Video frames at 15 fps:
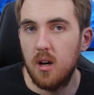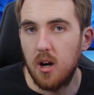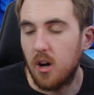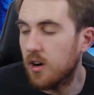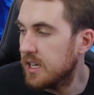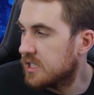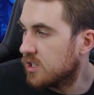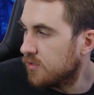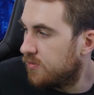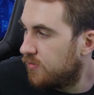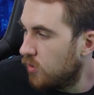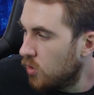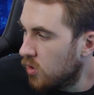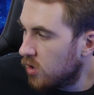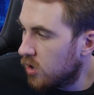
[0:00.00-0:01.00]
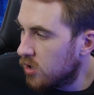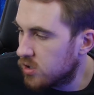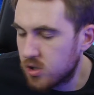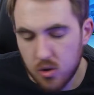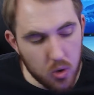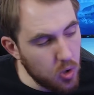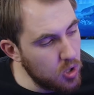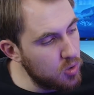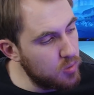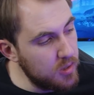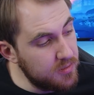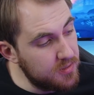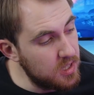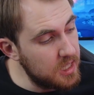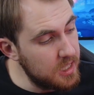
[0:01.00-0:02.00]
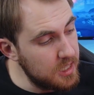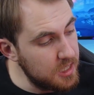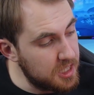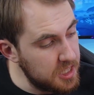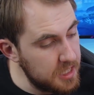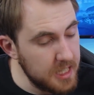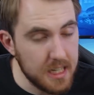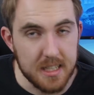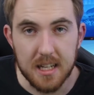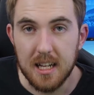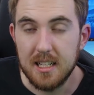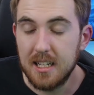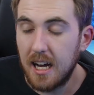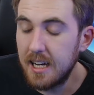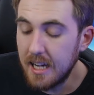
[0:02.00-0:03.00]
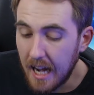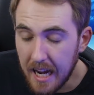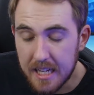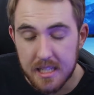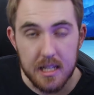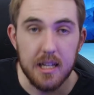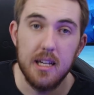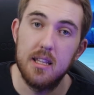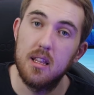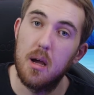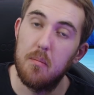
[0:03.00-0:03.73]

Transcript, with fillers: All right, so for our score with the GTX 980 in the